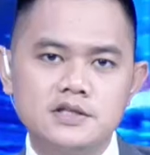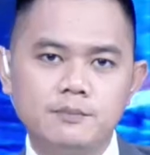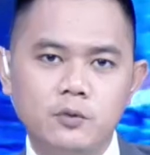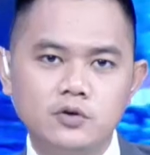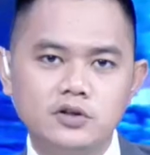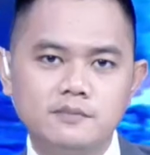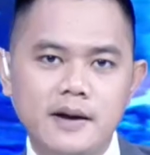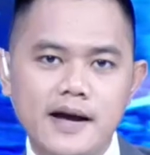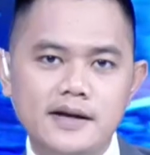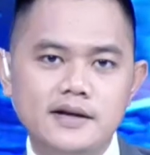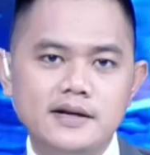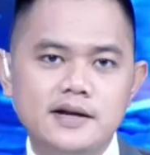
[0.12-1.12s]
Supported
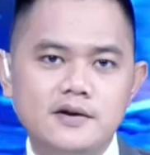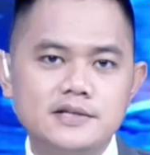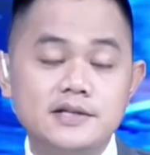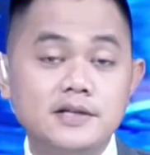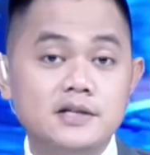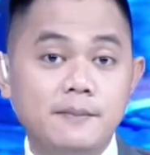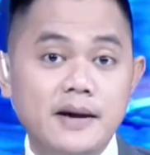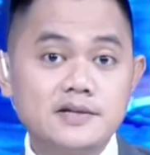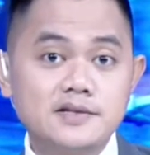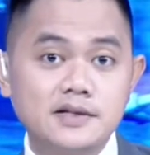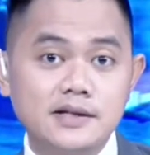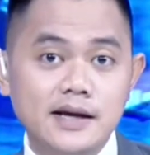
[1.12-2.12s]
by an increase in
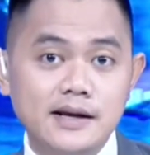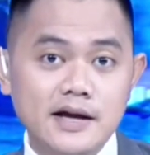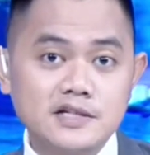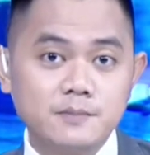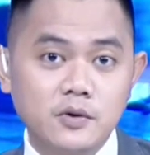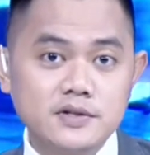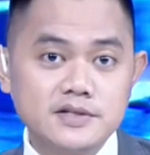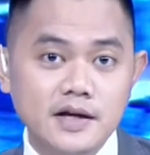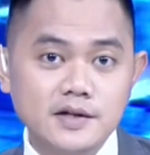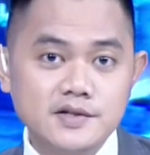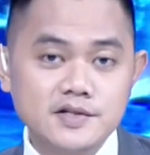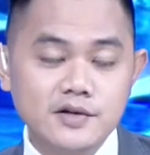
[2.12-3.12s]
domestic and export
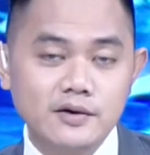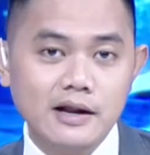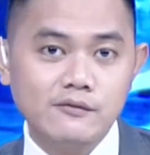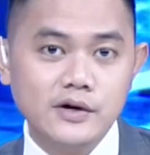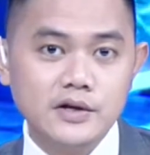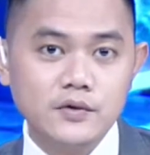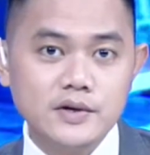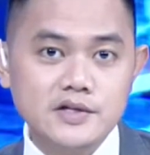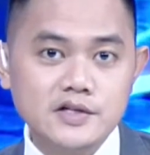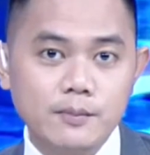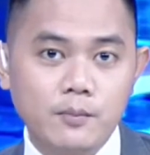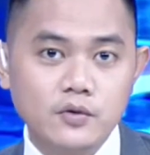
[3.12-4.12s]
sales, Unilever
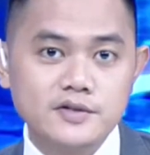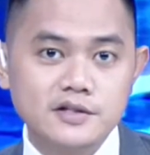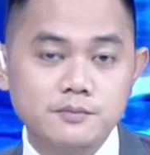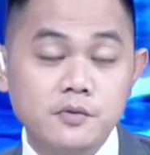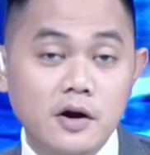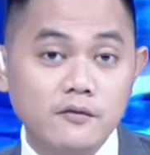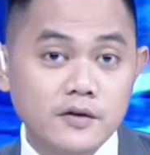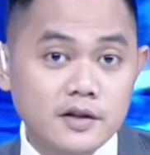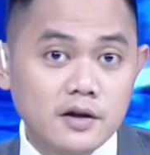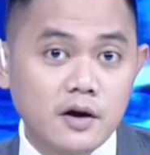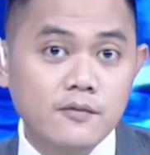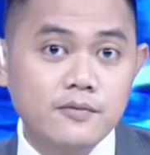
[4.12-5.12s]
Indonesia posted profit
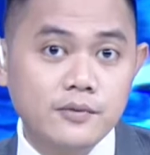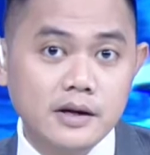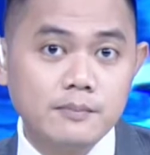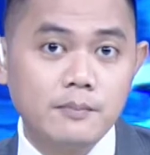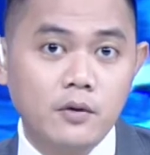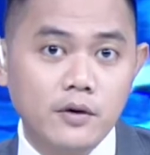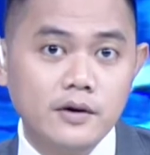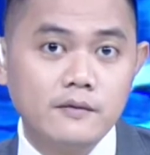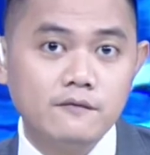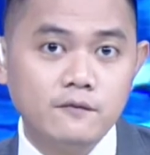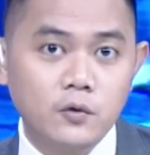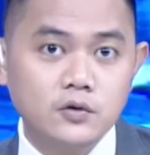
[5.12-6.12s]
of
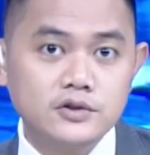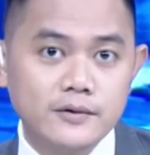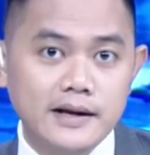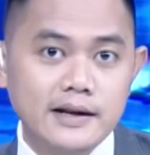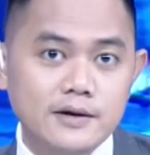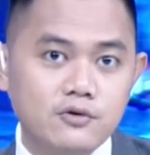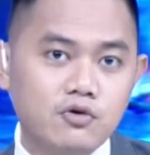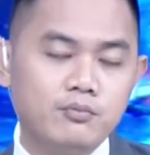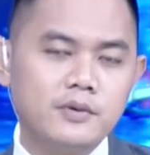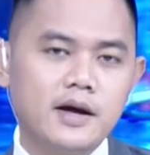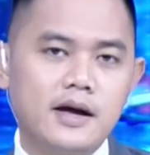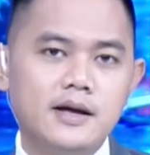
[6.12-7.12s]
3.4 trillion
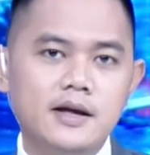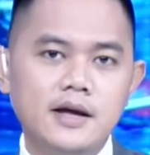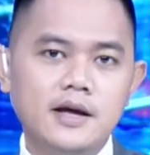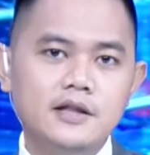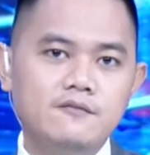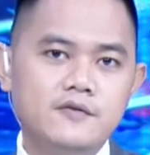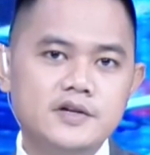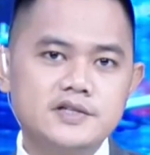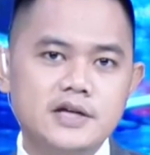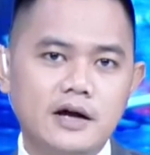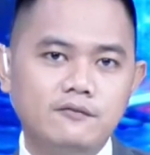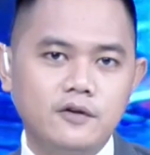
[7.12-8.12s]
rupiah in the
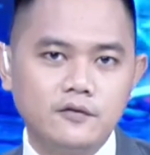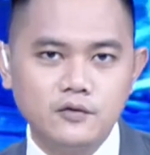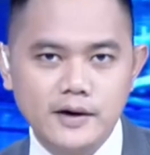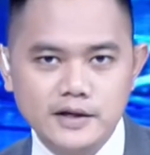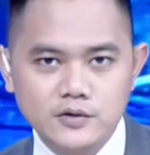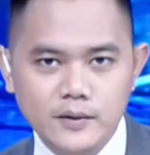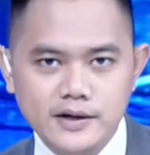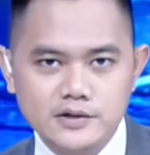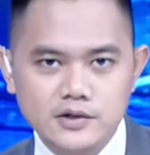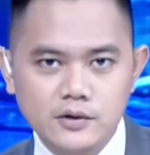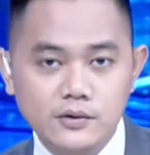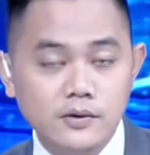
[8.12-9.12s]
first half of
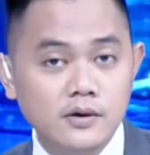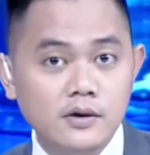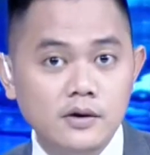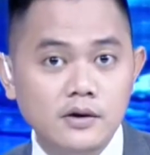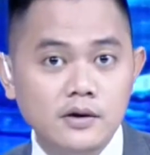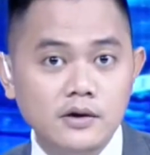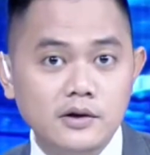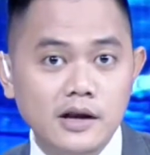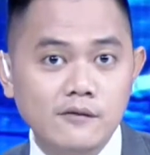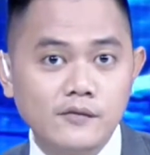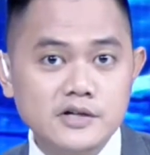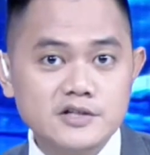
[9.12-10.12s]
2022.
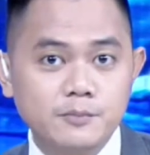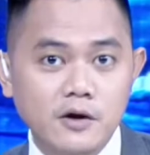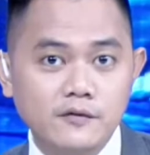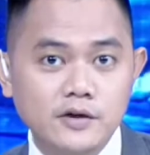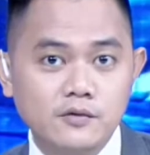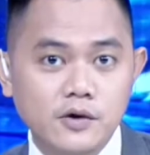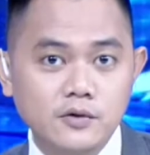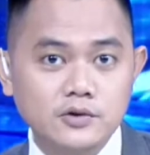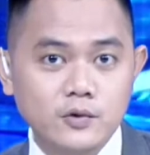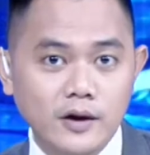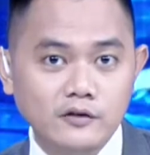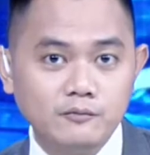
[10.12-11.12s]
Unilever's profit grew
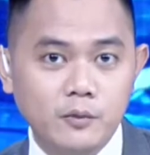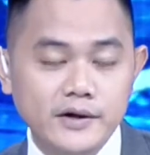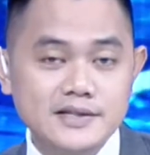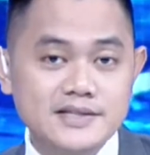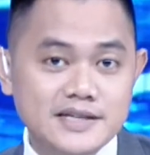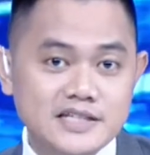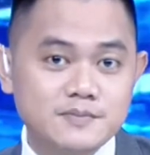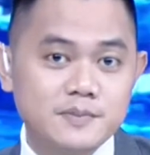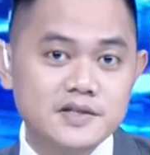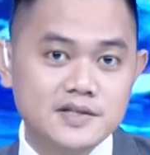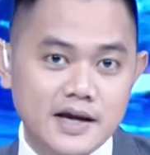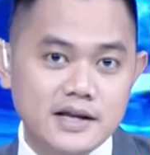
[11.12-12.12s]

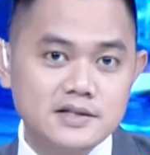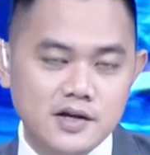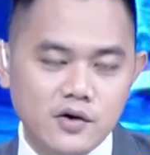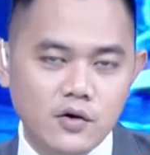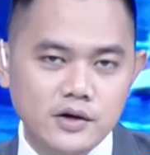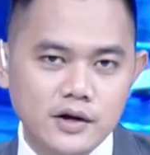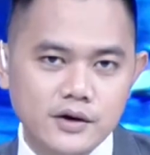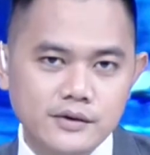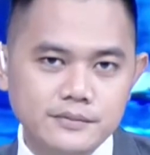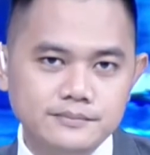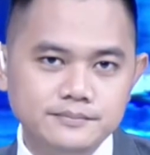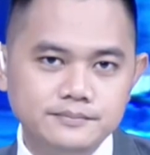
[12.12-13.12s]
12.6% year-on-year.